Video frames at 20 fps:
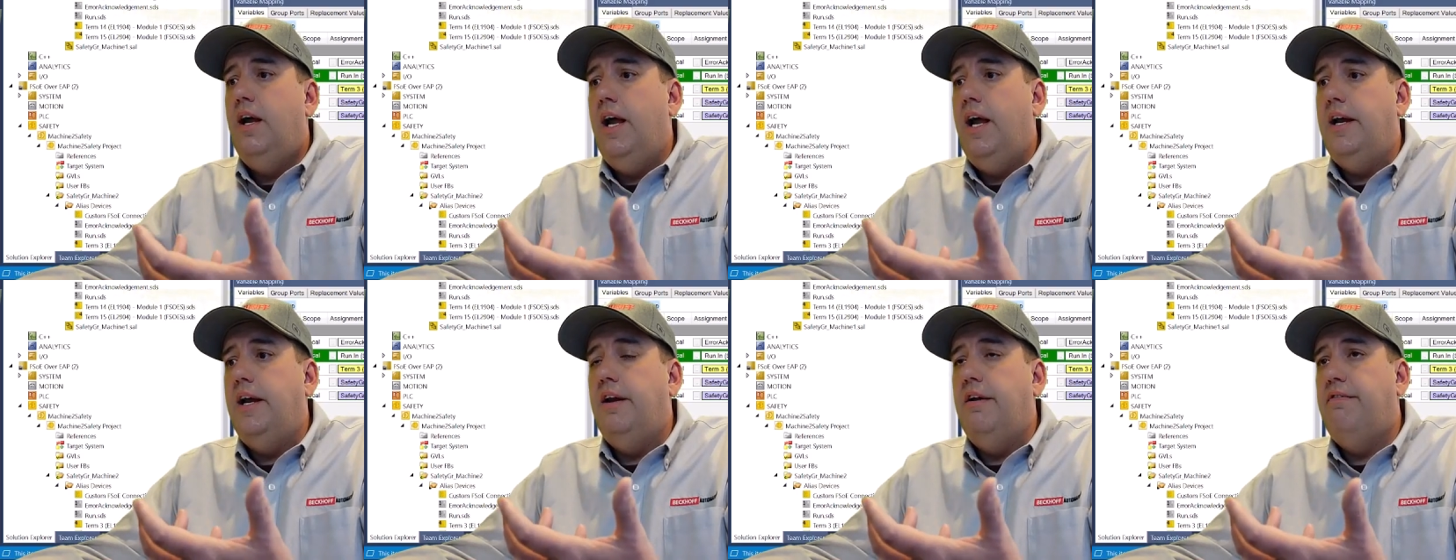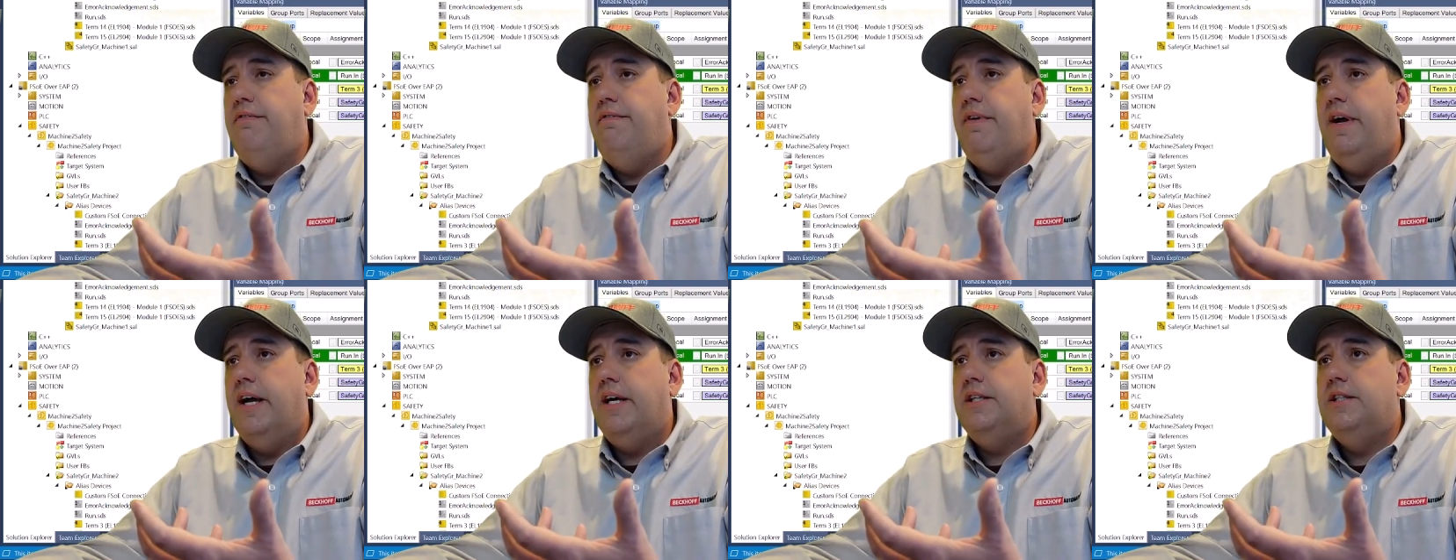And it
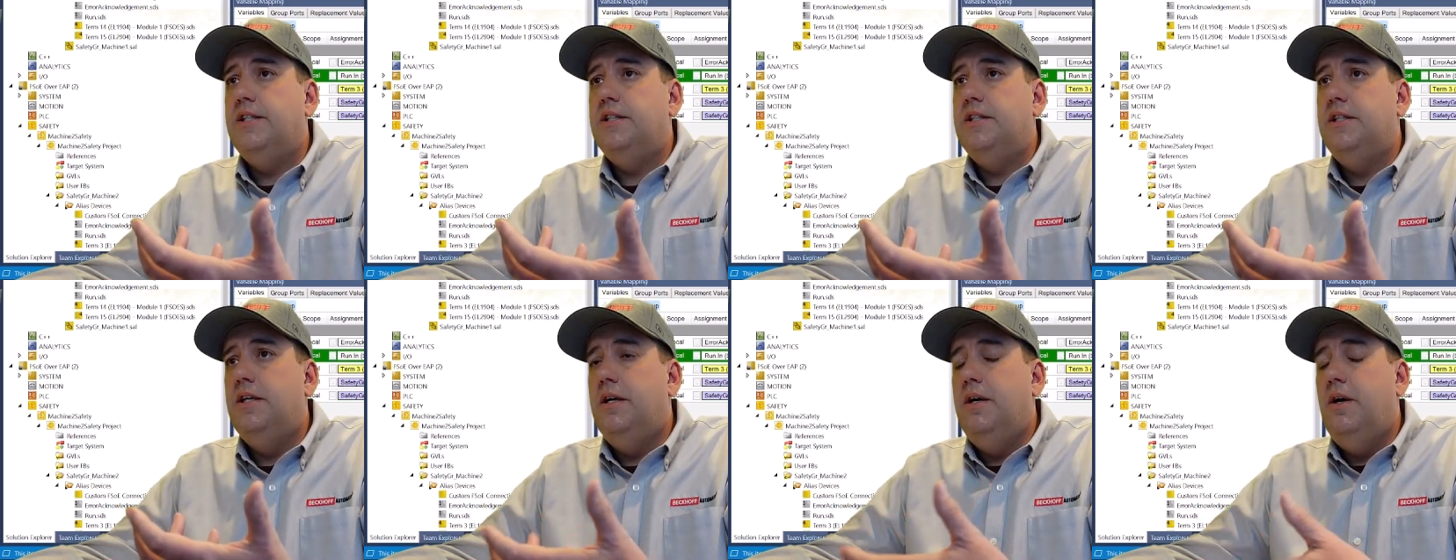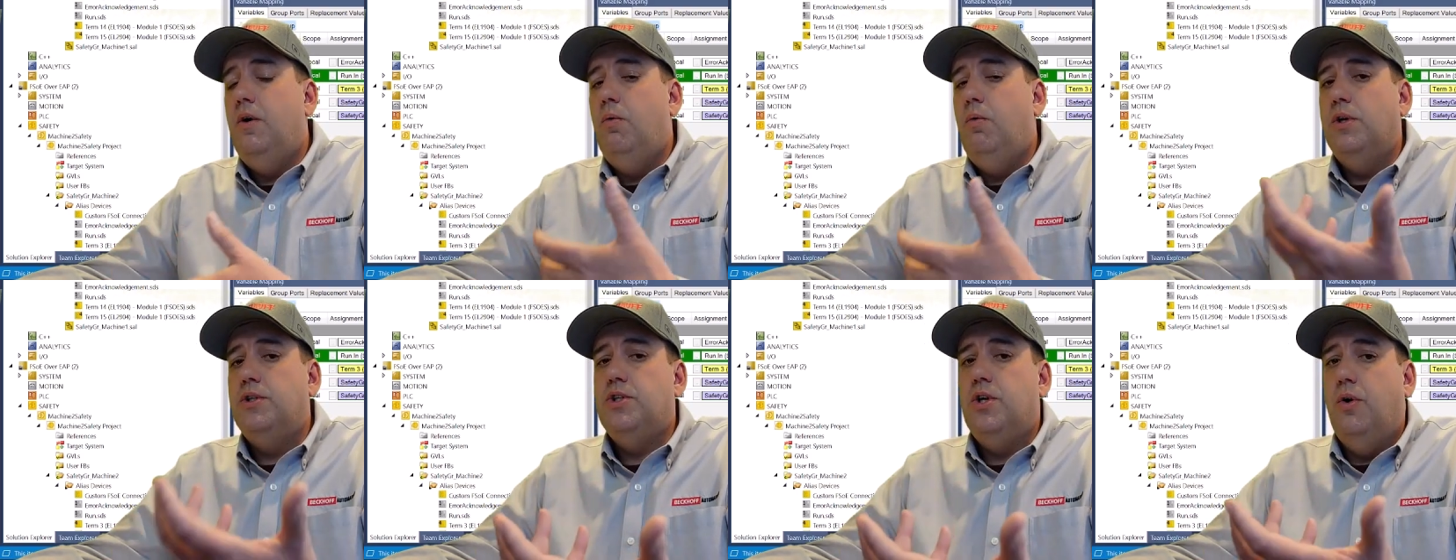affects
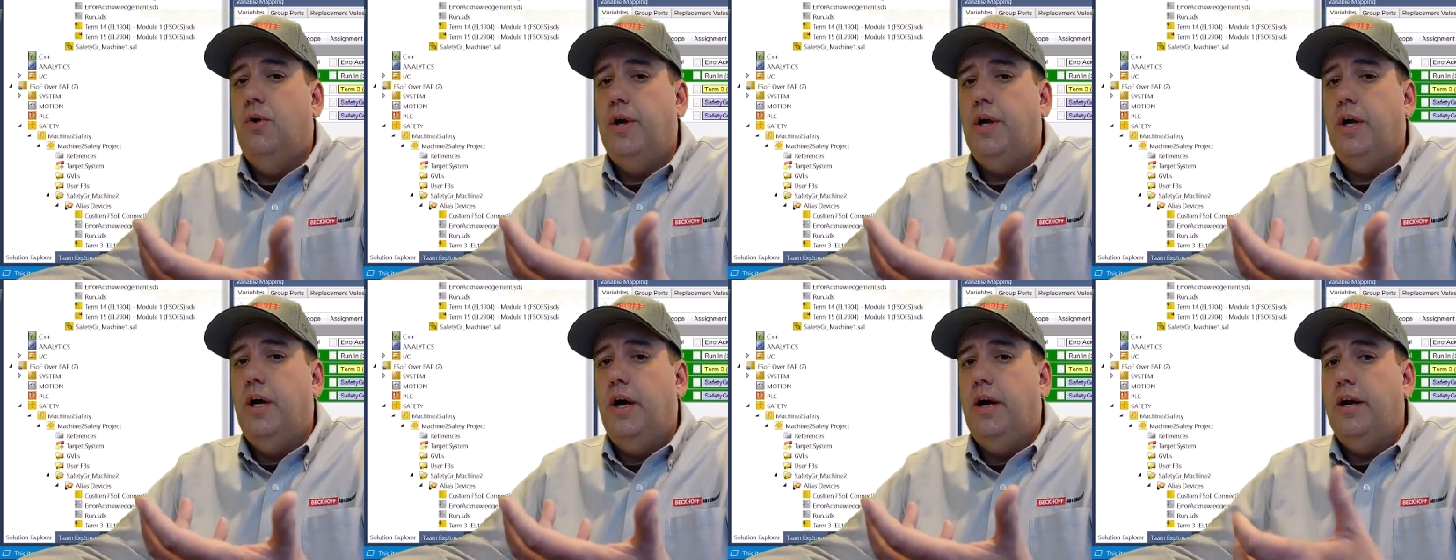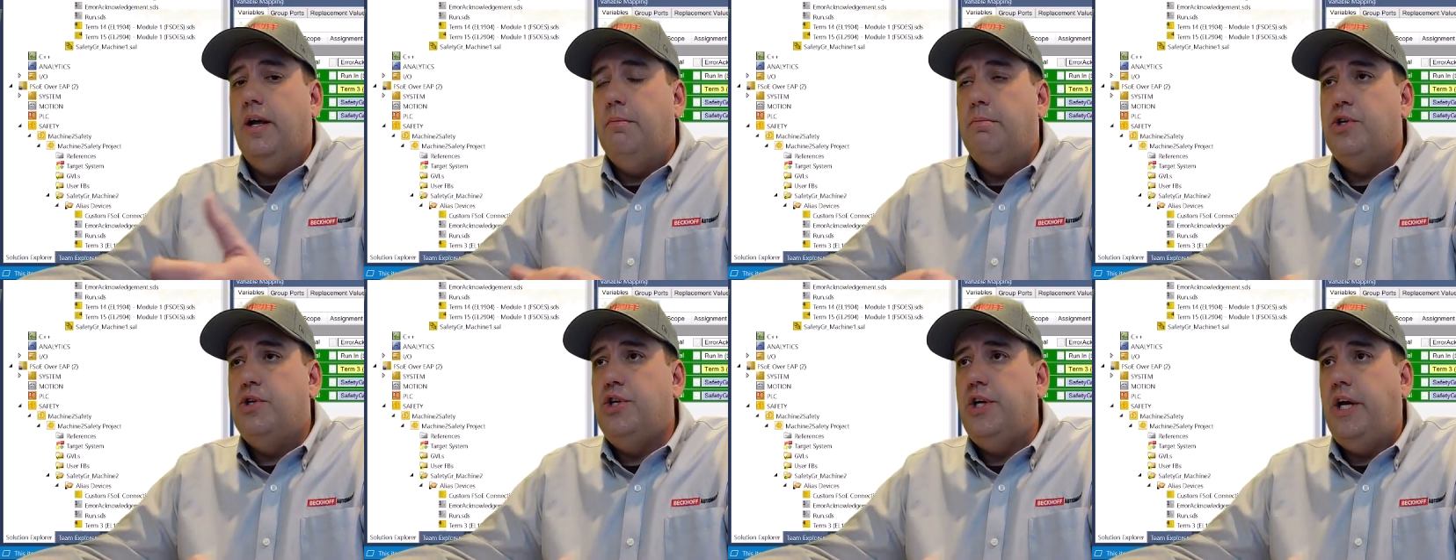what's going on
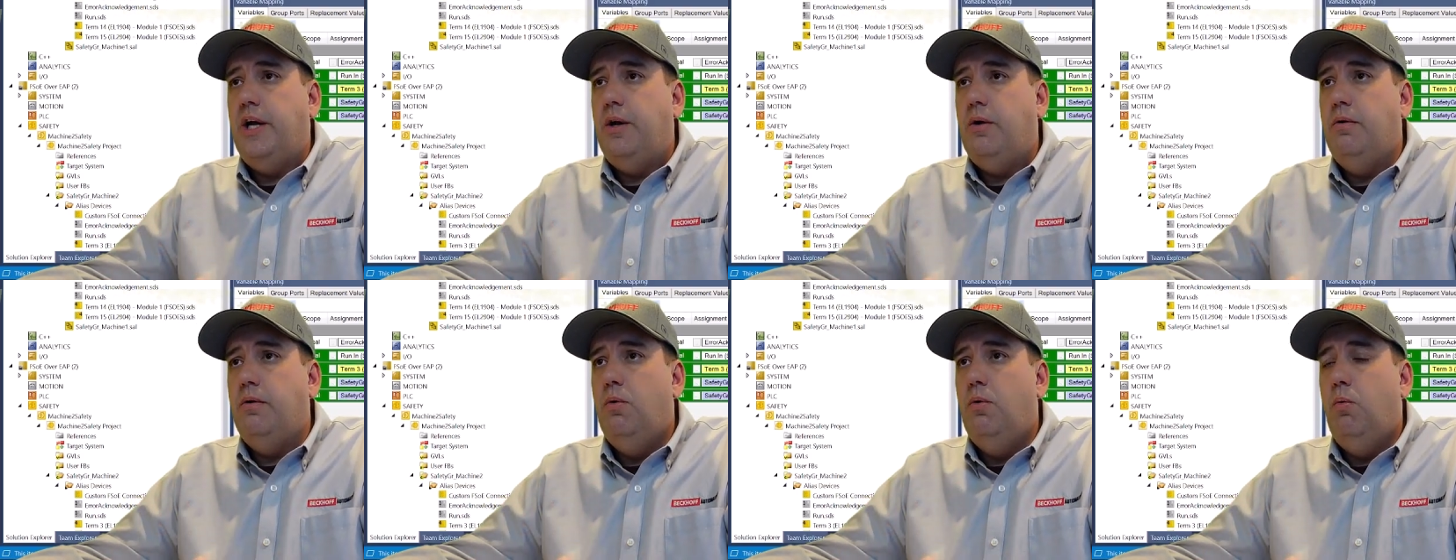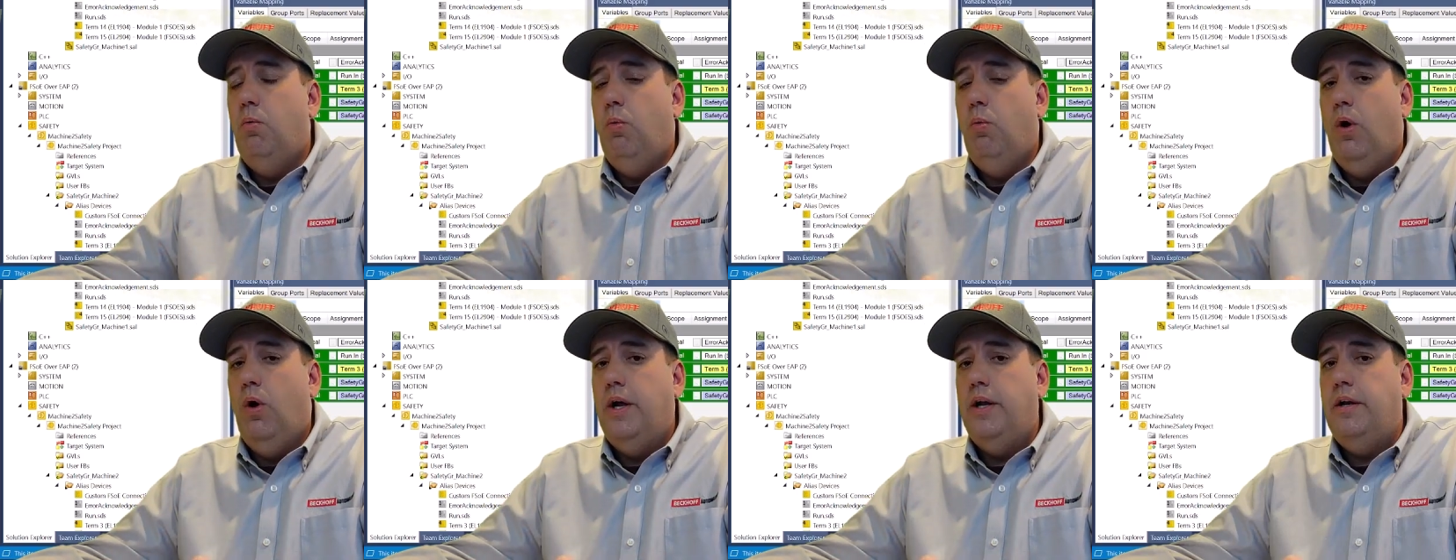on machine
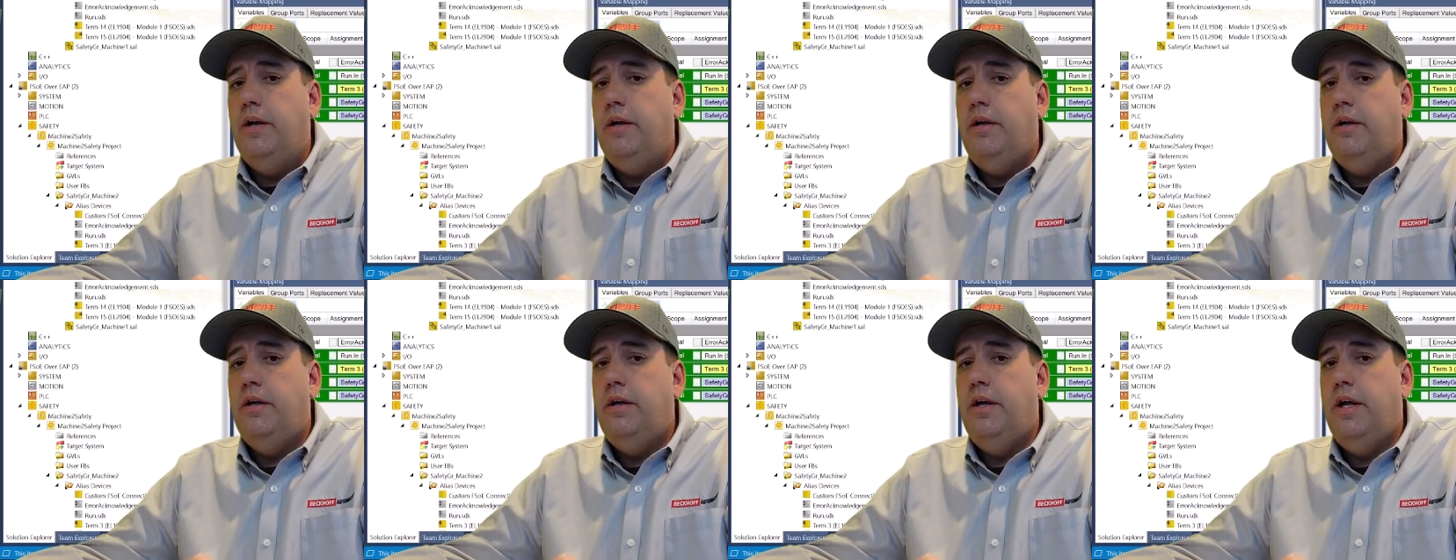one.